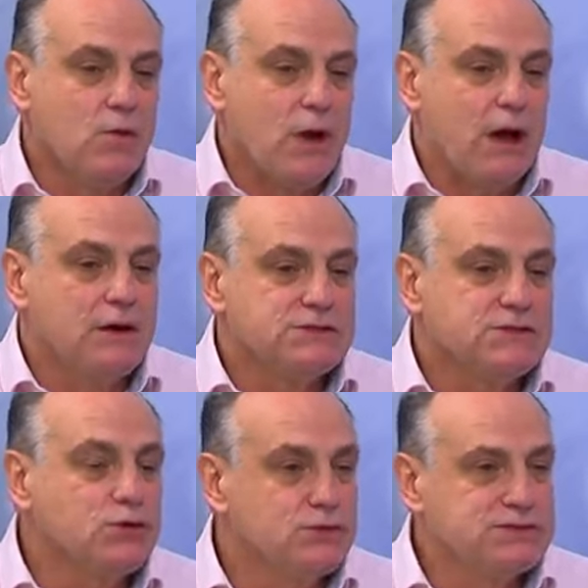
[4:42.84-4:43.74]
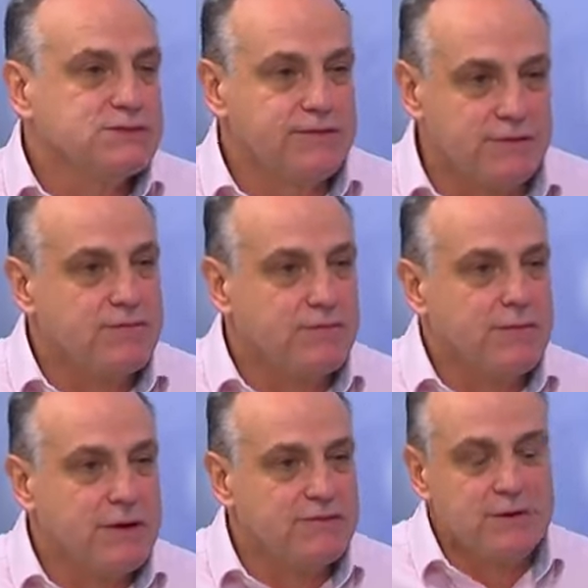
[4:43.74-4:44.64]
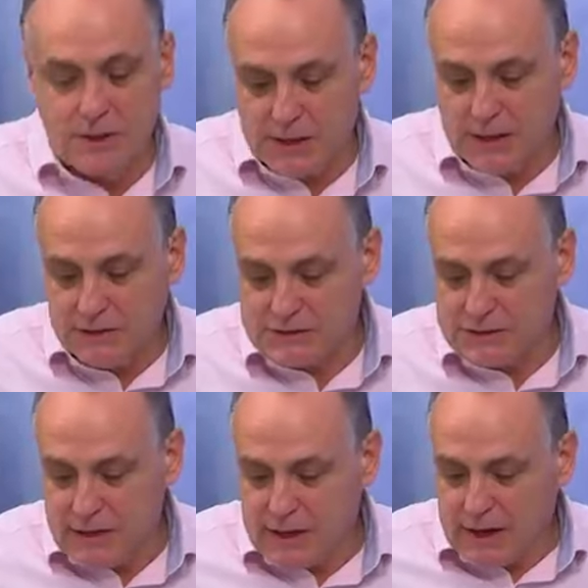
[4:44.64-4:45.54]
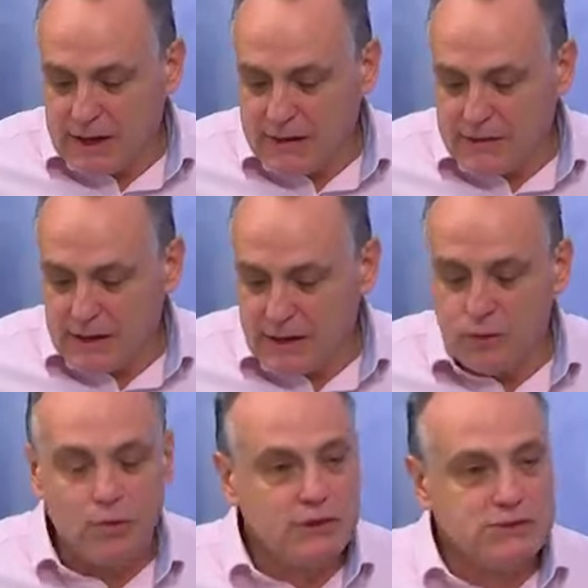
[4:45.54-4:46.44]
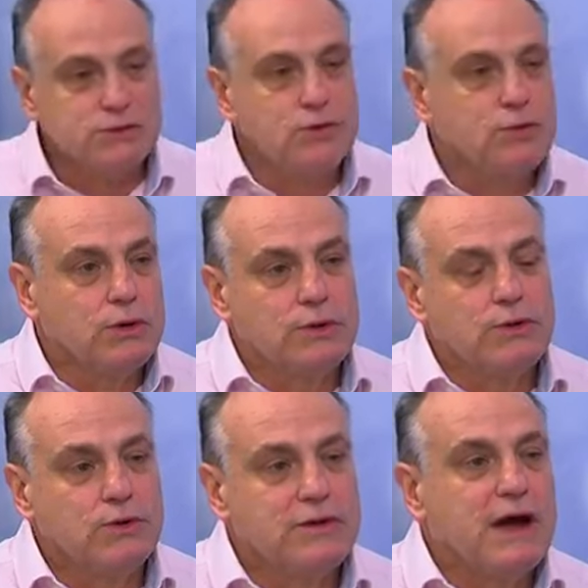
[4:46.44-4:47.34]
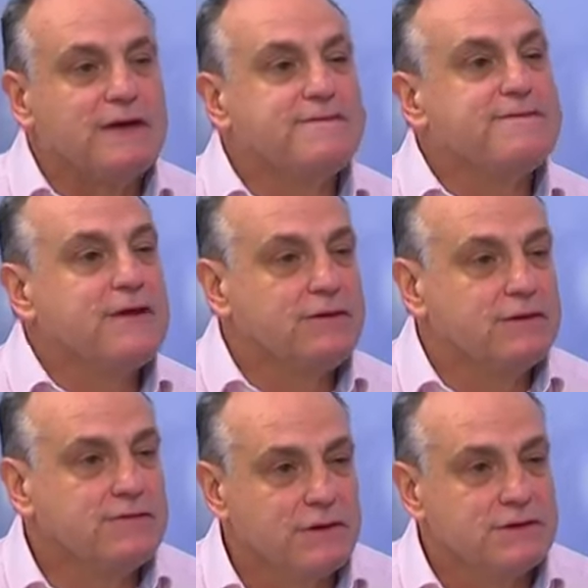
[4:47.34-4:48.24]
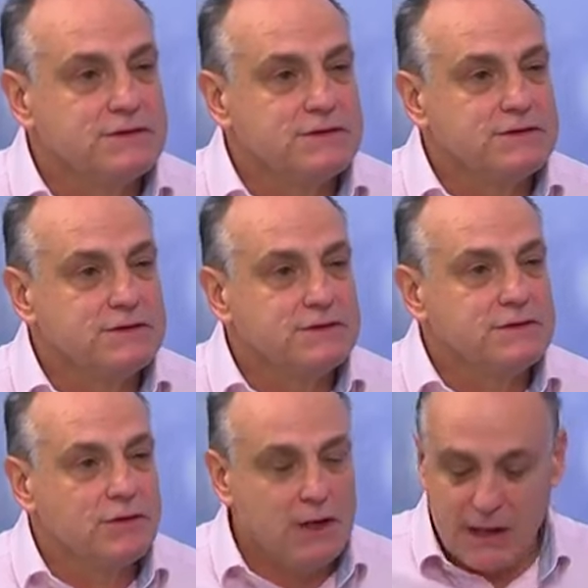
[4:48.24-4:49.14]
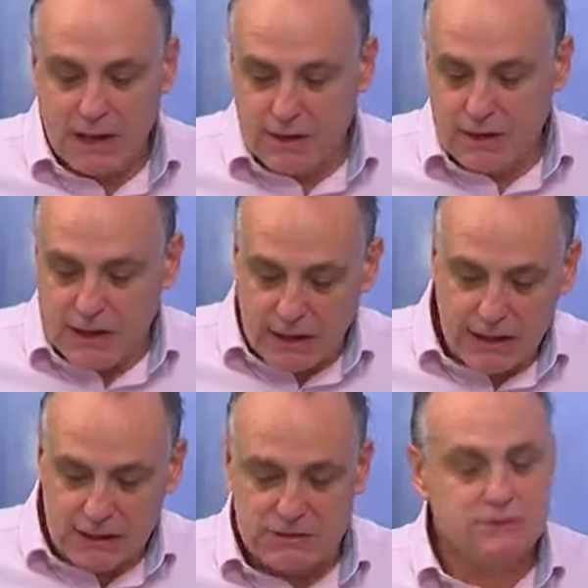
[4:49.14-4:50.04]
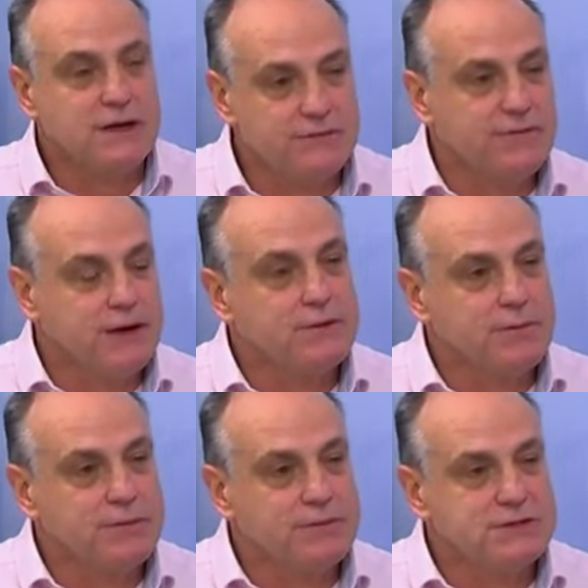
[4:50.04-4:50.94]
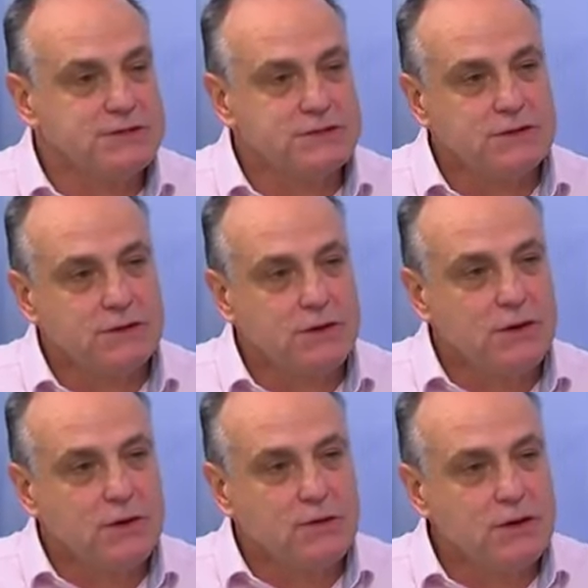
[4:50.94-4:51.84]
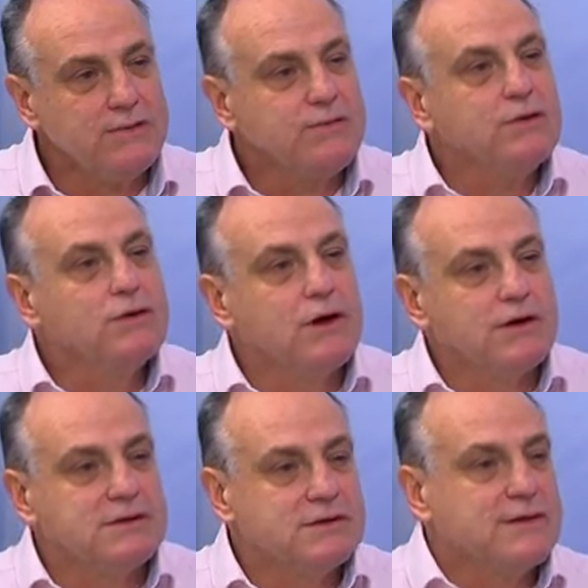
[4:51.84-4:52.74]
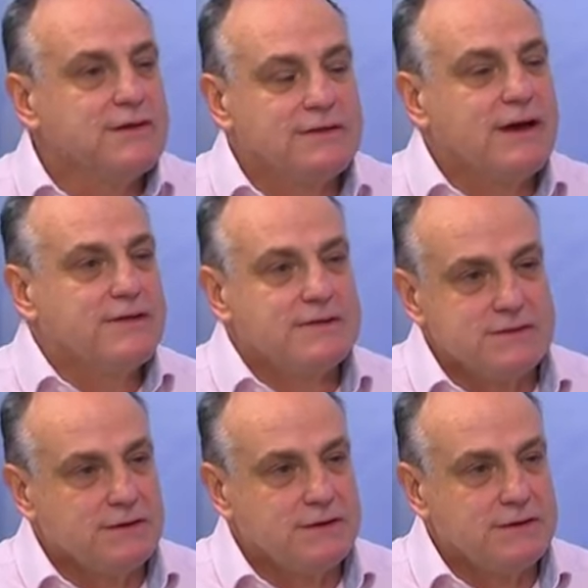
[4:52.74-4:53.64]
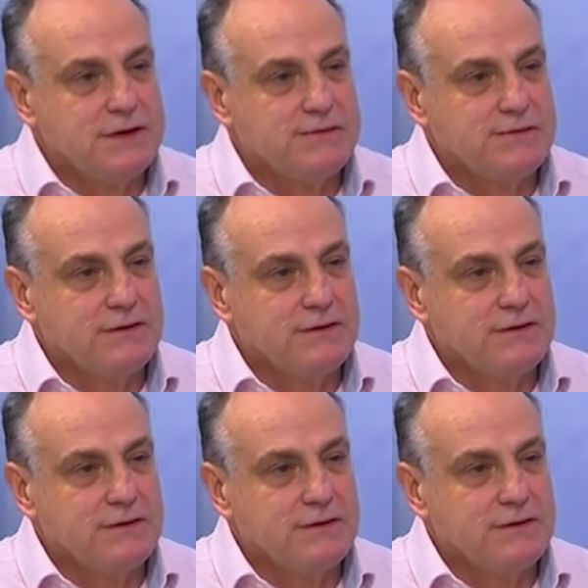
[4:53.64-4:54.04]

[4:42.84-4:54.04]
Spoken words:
How's yours different from everybody else? And then what's your, what we call the unfair advantage? Again, linked to that value proposition, what have you got that the others don't have?